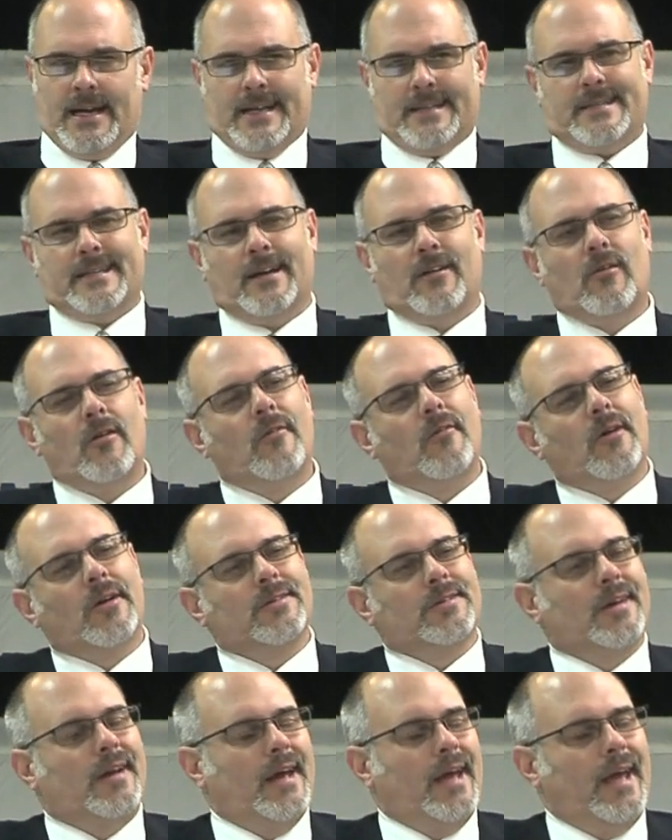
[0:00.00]
I said, well, it
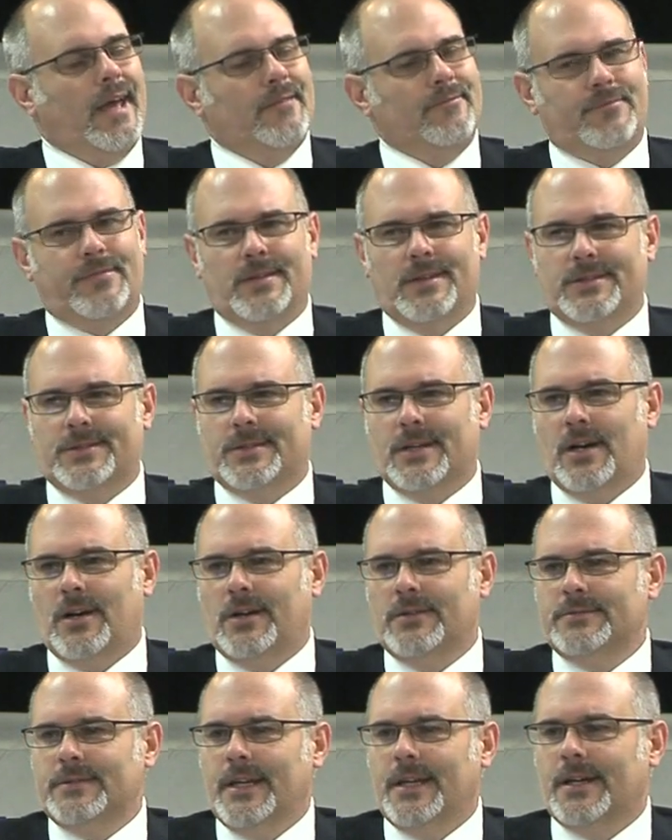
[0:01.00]
works on a handful of
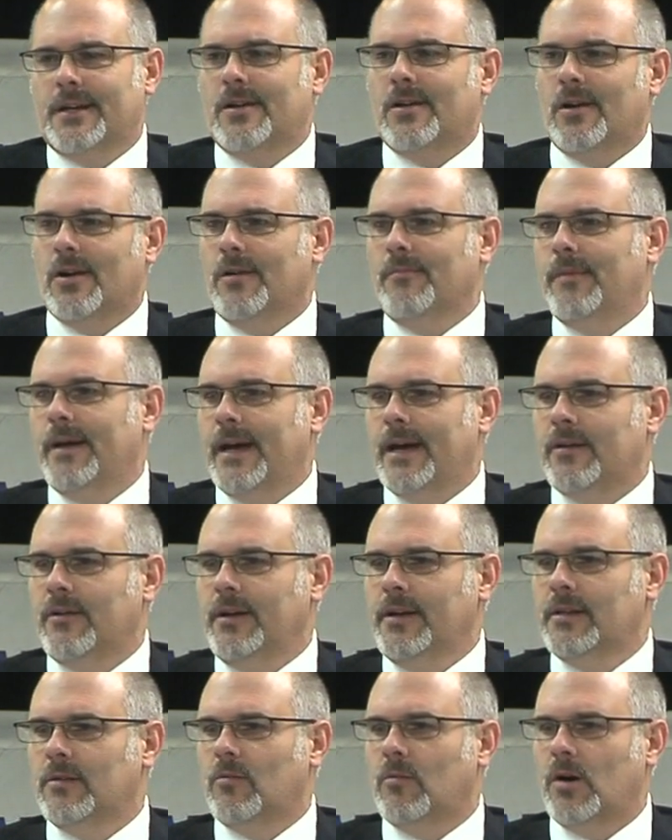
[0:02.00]
salt and a car
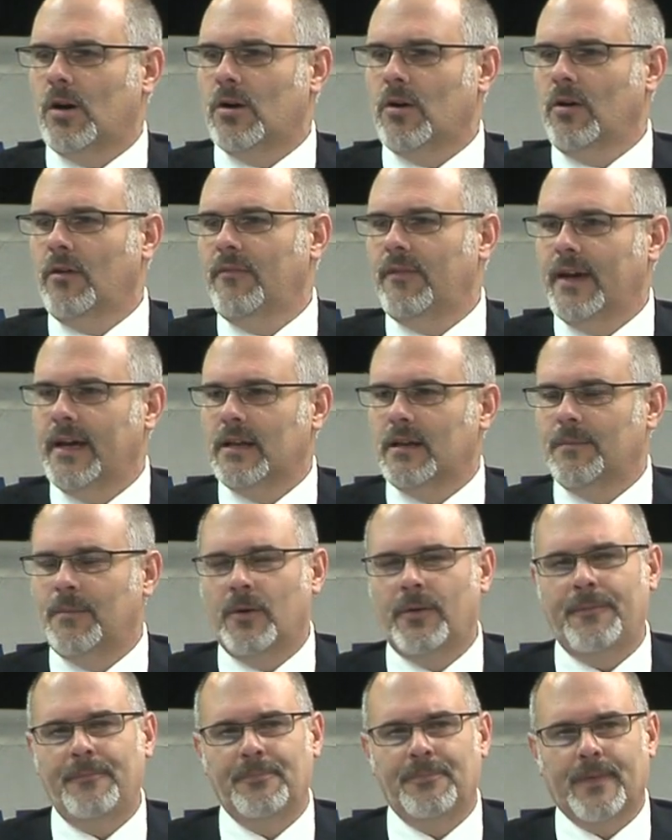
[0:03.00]
battery and the water
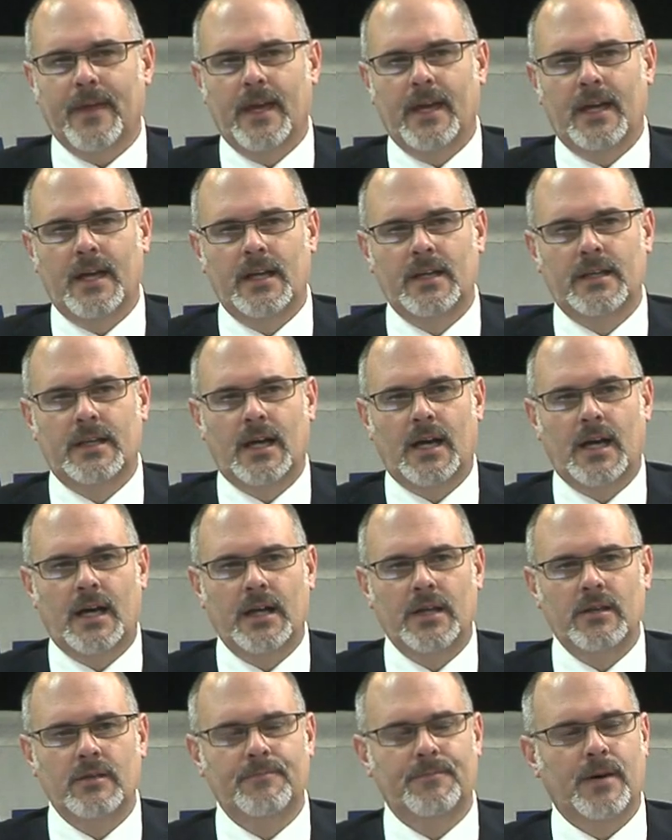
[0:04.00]
available, and
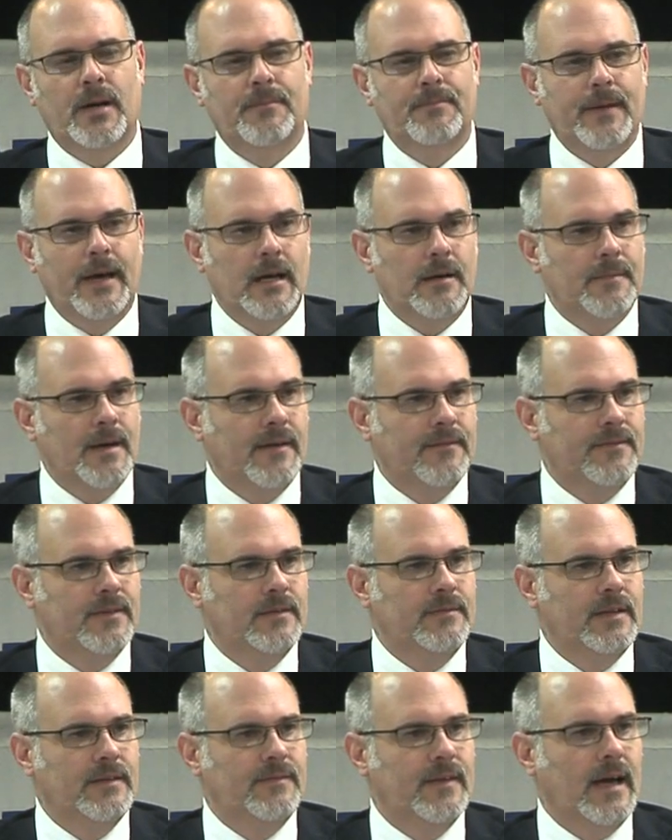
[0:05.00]
you can pump out about
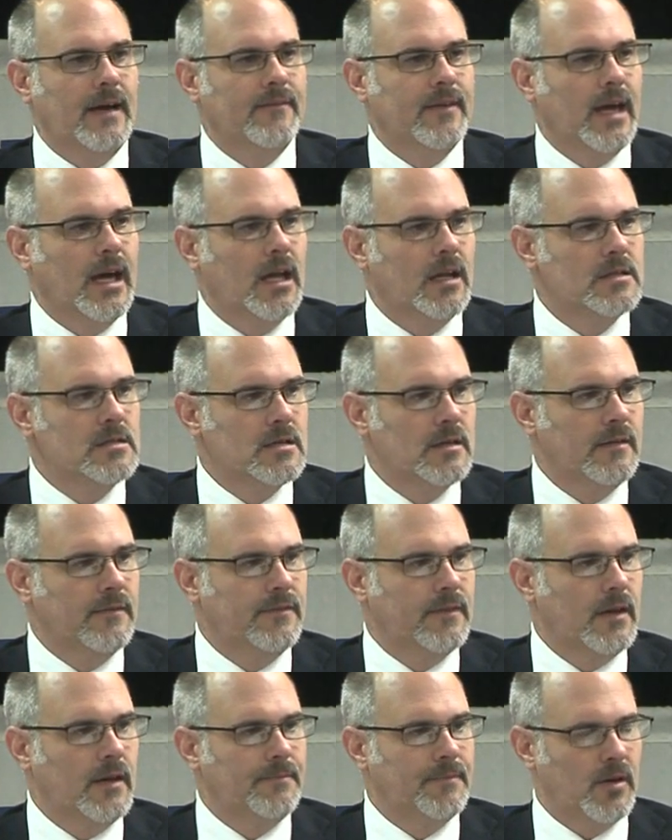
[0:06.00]
55 gallons
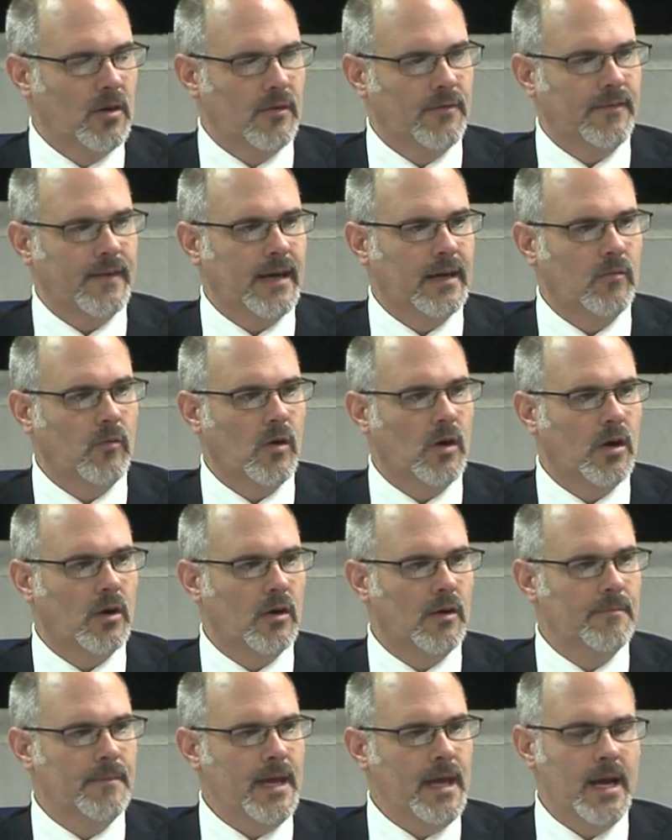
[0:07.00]
of purified
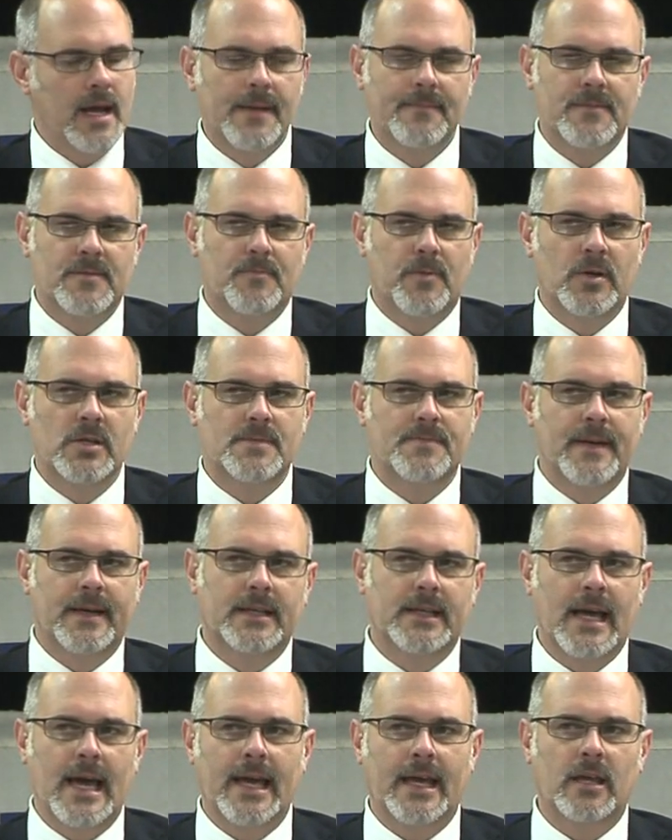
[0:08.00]
water a minute. It's pretty
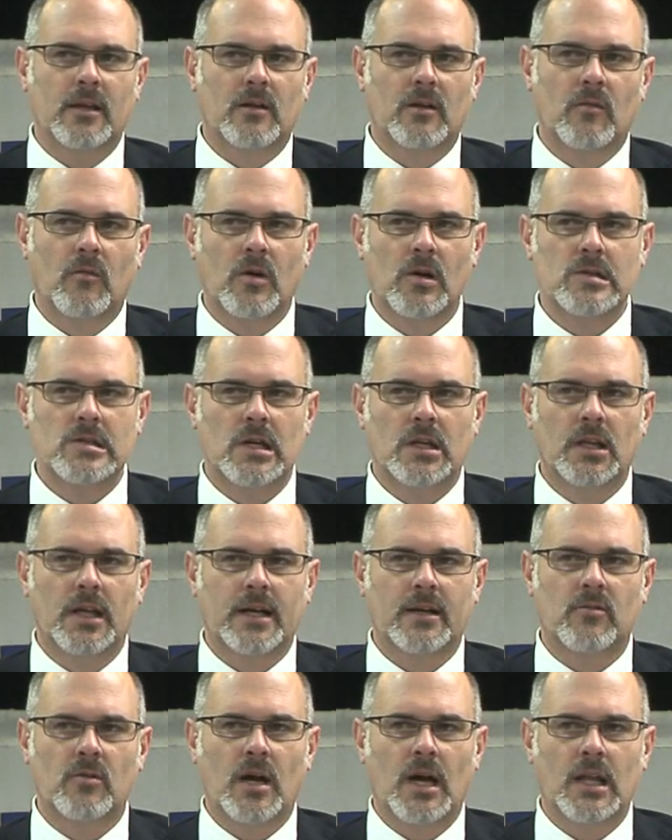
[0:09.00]
spectacular. It works on
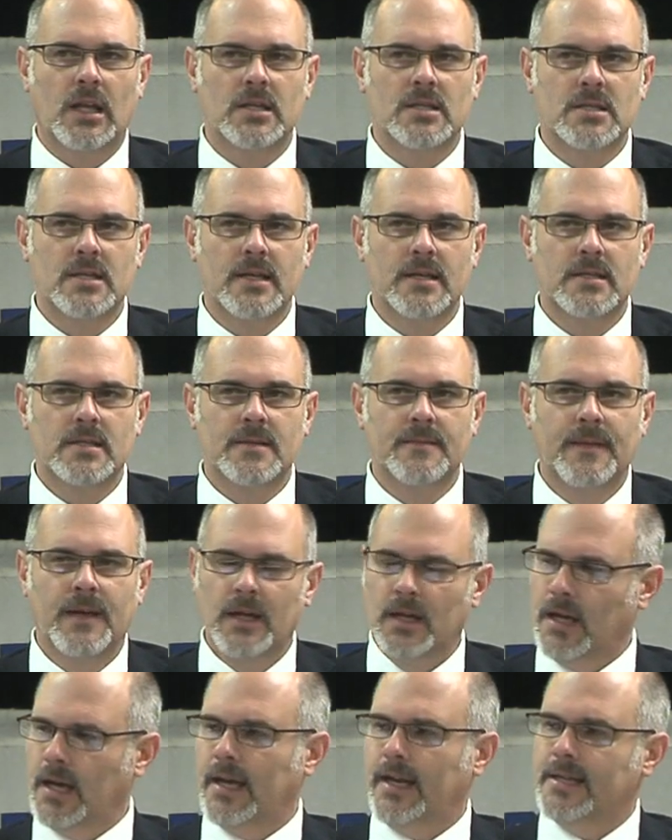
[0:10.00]
electrolysis.
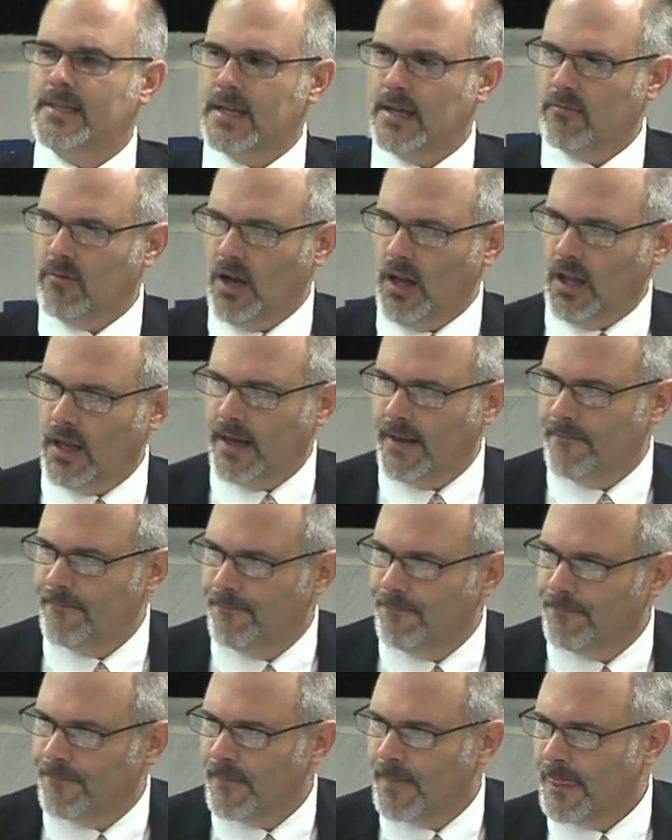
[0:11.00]
And he said, really?
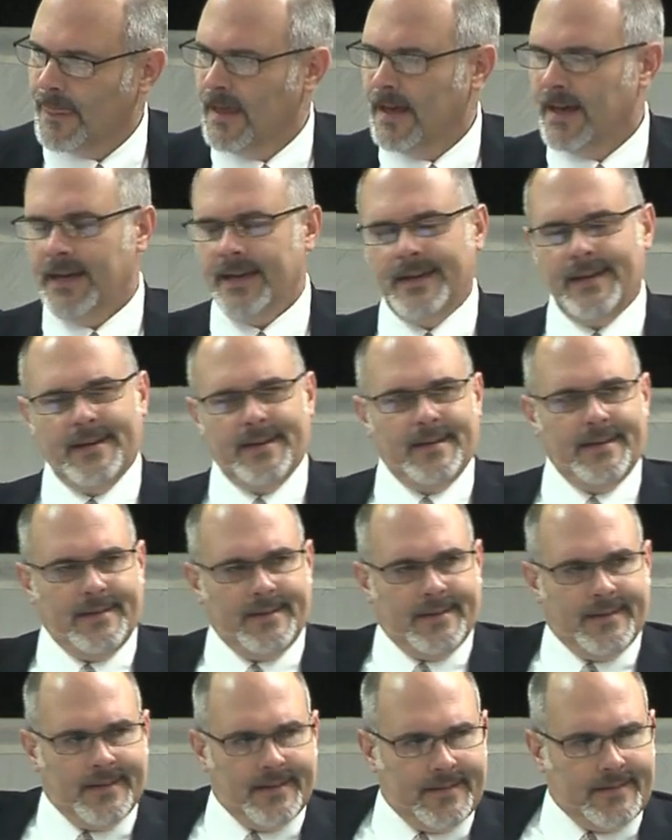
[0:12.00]

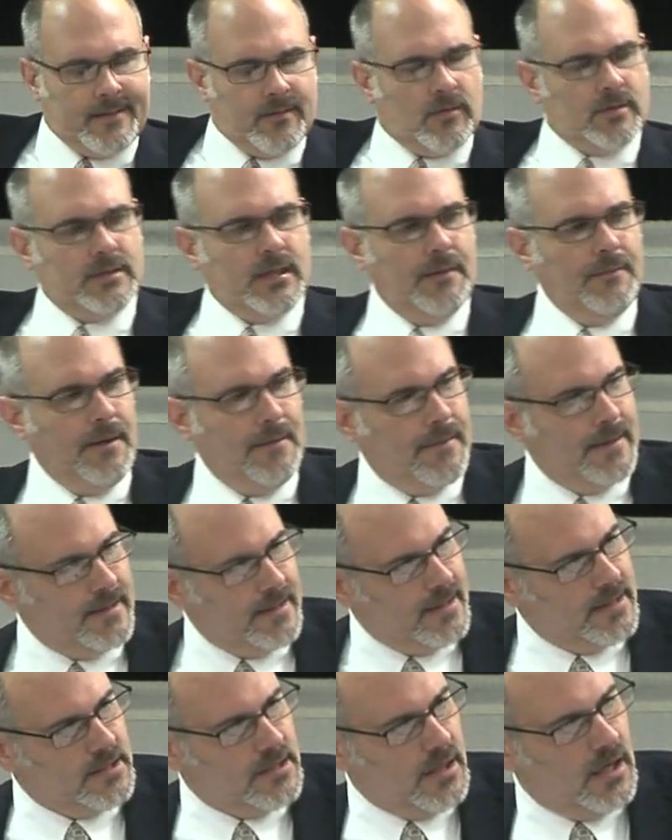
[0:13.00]
He said, well, tell me about
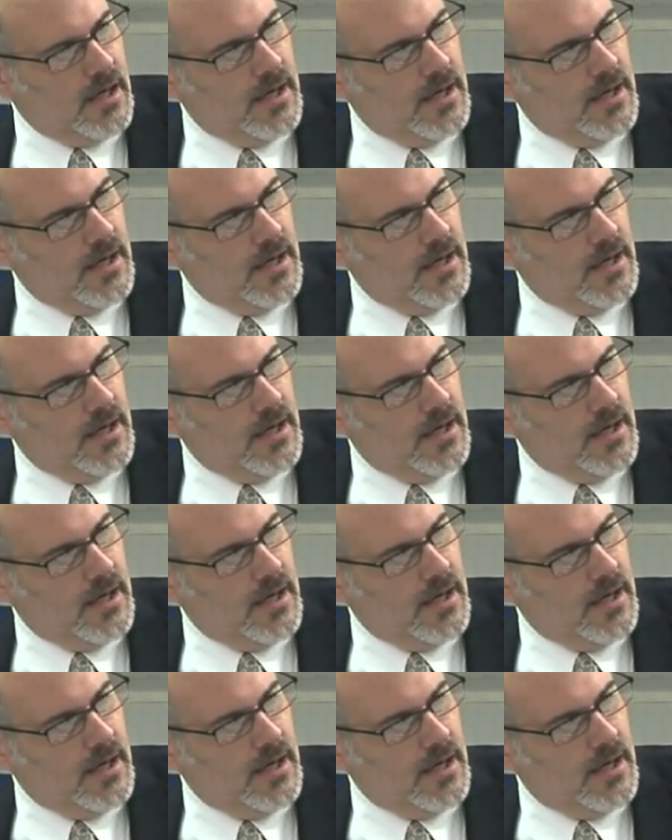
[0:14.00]
this.